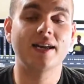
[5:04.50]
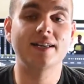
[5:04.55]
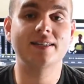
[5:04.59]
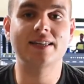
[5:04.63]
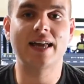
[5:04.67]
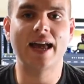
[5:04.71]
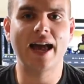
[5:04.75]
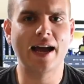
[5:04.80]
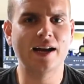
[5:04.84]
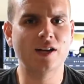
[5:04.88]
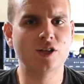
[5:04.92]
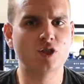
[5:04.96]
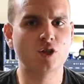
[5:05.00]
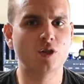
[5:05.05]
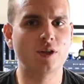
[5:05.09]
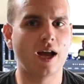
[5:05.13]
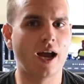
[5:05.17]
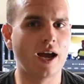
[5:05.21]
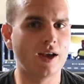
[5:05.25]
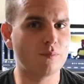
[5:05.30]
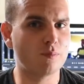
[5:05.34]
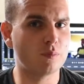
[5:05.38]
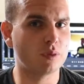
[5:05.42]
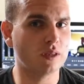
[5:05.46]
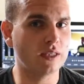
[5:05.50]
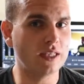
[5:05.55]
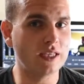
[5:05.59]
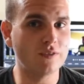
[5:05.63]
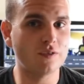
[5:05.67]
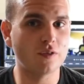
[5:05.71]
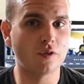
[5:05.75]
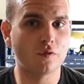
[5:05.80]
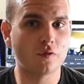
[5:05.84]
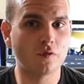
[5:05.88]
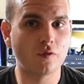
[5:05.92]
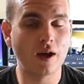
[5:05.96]
is actually, I believe
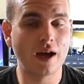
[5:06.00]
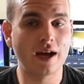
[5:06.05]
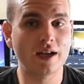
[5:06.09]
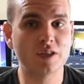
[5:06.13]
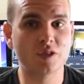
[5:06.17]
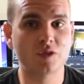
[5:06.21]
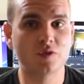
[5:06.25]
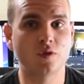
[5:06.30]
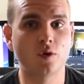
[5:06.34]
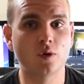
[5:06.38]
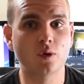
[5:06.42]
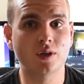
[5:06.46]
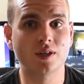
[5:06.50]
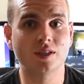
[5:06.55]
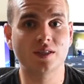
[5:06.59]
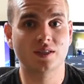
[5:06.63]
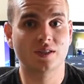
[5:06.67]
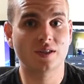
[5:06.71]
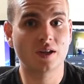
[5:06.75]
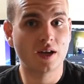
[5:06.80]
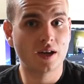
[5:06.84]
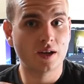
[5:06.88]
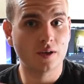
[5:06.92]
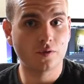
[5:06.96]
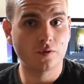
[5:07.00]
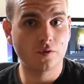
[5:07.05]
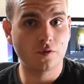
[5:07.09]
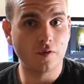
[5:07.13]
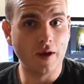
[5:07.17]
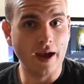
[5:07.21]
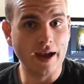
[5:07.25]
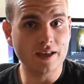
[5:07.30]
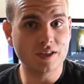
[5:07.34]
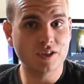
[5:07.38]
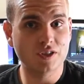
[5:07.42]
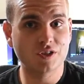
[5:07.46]
it finds focus
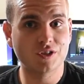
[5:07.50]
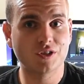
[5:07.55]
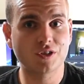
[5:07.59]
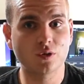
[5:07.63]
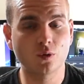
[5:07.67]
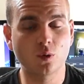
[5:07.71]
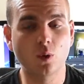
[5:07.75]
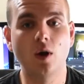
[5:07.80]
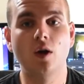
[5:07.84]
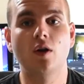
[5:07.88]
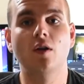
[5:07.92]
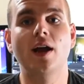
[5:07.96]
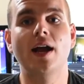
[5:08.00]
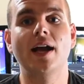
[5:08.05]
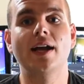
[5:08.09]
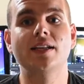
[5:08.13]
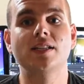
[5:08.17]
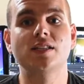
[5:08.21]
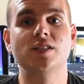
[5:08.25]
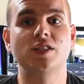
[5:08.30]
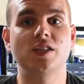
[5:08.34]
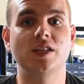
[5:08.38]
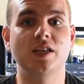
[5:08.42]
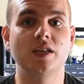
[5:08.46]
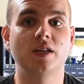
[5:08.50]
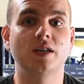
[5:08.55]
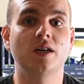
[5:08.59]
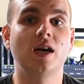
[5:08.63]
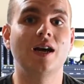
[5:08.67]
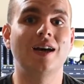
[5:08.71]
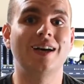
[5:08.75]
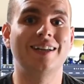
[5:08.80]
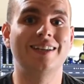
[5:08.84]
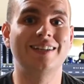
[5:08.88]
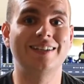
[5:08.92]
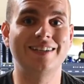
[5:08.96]
faster, whereas the
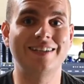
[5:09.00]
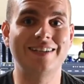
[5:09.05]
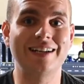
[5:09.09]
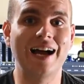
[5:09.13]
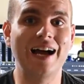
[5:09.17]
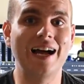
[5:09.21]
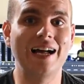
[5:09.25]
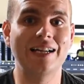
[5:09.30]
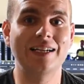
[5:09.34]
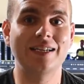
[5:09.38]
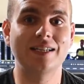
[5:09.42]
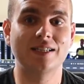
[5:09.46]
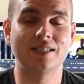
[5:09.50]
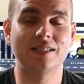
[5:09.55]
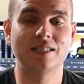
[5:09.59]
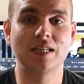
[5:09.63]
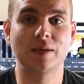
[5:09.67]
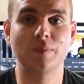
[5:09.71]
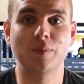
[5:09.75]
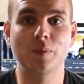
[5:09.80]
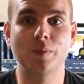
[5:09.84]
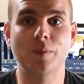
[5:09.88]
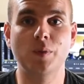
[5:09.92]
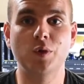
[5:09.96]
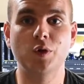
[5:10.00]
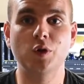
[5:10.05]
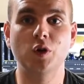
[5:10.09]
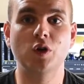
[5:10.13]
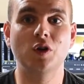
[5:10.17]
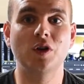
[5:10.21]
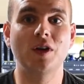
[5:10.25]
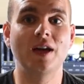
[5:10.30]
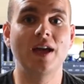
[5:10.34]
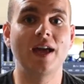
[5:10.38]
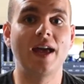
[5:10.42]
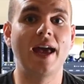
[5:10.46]
non-stepper
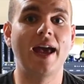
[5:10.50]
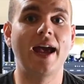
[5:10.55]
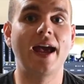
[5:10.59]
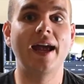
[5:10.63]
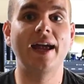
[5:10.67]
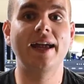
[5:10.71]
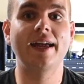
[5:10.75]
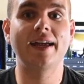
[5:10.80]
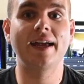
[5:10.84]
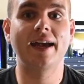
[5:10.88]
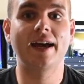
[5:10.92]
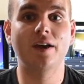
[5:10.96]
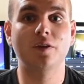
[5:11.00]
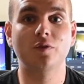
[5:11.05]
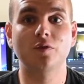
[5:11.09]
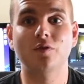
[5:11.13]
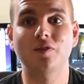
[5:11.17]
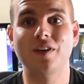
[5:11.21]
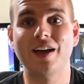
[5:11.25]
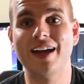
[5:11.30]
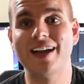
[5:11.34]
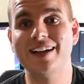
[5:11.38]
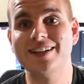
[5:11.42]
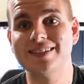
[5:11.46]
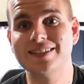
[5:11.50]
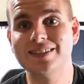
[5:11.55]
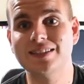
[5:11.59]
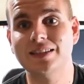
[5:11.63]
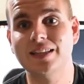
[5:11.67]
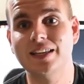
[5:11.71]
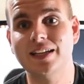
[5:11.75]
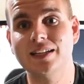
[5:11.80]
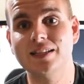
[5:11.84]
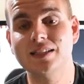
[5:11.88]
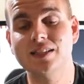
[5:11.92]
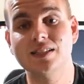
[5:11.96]
motor AF-S
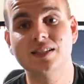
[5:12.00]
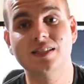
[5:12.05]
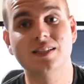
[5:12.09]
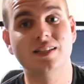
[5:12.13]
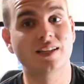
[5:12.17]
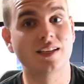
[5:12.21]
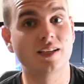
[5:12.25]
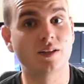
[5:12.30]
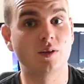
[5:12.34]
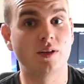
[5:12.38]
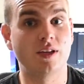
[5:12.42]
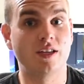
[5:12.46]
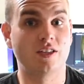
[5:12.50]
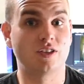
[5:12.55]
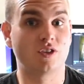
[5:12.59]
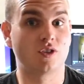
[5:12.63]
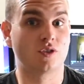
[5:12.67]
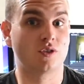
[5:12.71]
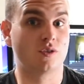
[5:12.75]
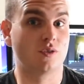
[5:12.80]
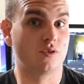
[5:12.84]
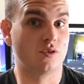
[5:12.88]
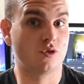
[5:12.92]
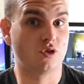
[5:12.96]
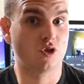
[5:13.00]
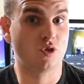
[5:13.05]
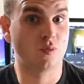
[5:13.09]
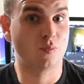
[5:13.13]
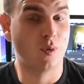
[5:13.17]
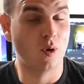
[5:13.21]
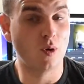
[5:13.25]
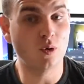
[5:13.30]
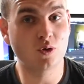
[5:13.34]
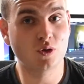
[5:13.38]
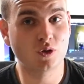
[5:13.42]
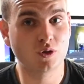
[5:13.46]
lens is
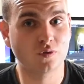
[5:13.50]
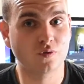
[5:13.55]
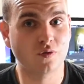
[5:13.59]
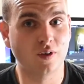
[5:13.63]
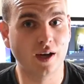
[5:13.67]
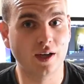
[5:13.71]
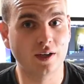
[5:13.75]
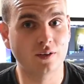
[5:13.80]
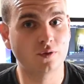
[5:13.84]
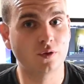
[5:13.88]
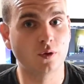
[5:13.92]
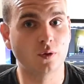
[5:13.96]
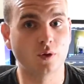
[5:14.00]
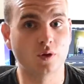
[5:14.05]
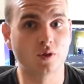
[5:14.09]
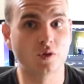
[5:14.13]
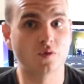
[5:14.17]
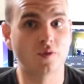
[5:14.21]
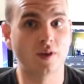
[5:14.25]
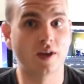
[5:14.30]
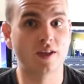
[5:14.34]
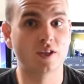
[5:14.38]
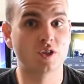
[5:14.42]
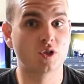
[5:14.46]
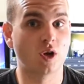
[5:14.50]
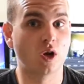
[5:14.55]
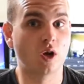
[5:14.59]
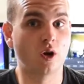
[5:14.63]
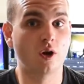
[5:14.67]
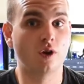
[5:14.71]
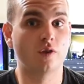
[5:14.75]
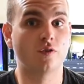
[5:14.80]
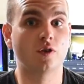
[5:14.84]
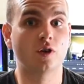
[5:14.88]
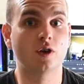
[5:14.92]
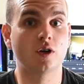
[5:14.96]
supposed to find focus faster.
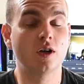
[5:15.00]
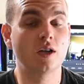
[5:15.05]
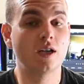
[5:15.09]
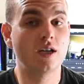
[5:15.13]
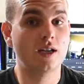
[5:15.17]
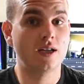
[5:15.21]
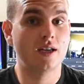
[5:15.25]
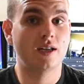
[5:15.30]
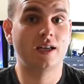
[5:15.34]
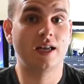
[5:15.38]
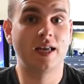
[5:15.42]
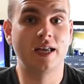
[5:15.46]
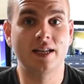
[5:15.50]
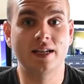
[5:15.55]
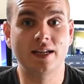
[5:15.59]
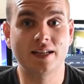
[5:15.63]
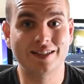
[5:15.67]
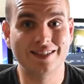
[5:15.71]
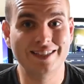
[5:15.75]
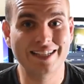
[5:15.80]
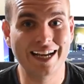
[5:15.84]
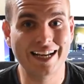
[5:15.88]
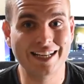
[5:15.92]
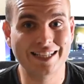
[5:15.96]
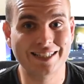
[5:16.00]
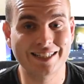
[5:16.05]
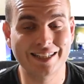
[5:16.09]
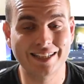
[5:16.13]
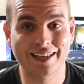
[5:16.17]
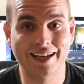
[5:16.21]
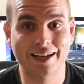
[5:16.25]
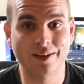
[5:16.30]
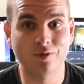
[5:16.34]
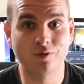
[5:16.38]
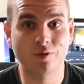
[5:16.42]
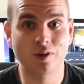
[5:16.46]
However, in testing,
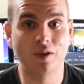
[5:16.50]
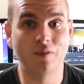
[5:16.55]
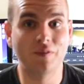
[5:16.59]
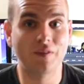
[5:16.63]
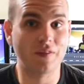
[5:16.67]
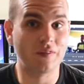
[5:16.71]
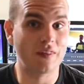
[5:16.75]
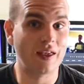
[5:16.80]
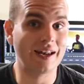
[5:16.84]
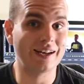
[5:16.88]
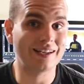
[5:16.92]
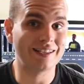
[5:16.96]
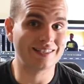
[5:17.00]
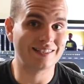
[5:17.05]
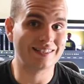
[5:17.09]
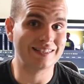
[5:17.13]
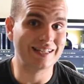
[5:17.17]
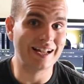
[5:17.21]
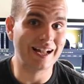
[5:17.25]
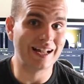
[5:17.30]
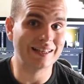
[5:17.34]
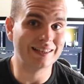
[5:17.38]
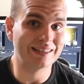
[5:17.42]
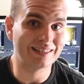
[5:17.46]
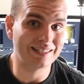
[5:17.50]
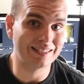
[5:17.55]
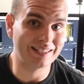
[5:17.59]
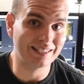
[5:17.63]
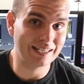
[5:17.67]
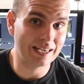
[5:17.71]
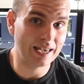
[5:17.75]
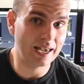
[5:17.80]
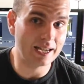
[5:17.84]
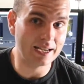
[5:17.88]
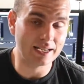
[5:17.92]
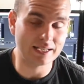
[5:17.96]
I found that that is not the
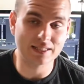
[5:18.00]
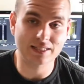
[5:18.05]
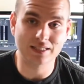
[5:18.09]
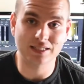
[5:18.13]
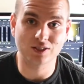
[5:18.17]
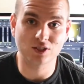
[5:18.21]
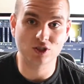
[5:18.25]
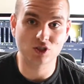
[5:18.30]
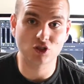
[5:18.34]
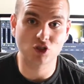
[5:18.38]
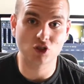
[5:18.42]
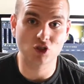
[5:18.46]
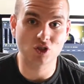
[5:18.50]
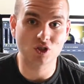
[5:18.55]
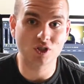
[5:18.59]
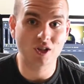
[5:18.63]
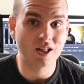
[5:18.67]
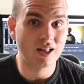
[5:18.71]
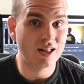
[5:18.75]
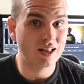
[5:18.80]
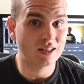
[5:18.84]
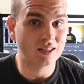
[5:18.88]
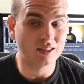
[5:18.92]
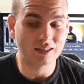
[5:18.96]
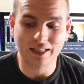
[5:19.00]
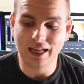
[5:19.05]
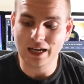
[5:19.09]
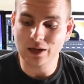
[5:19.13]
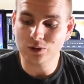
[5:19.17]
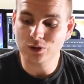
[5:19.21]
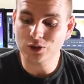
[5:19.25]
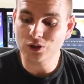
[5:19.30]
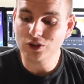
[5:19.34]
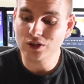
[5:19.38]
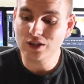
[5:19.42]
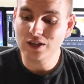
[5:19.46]
case. It's just
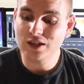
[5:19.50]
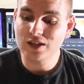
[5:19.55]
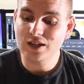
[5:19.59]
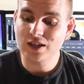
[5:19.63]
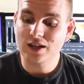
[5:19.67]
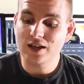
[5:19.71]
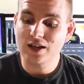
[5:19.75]
louder,